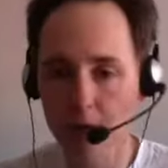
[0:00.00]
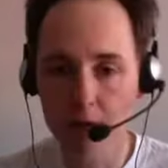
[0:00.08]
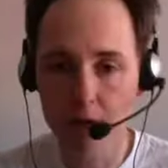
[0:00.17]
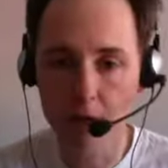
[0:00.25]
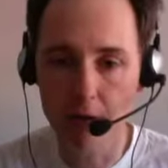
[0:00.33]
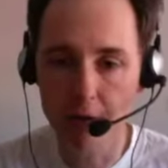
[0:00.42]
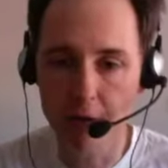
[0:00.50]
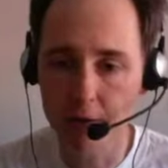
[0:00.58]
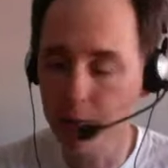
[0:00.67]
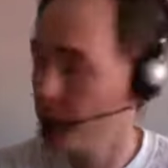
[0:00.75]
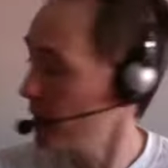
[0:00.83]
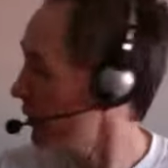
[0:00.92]
sorry, there's
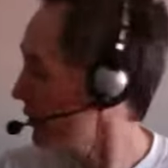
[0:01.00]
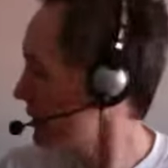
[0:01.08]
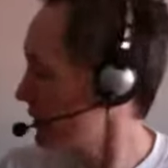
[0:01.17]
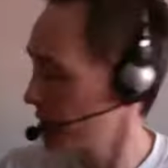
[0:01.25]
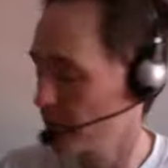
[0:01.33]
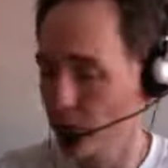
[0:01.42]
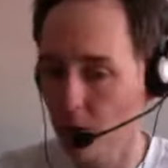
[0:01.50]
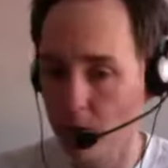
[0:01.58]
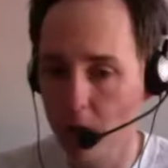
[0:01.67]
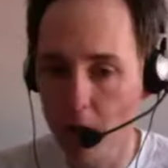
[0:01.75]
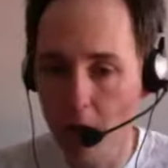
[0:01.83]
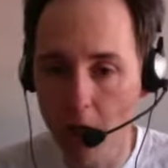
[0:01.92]
a bit of noise through the door.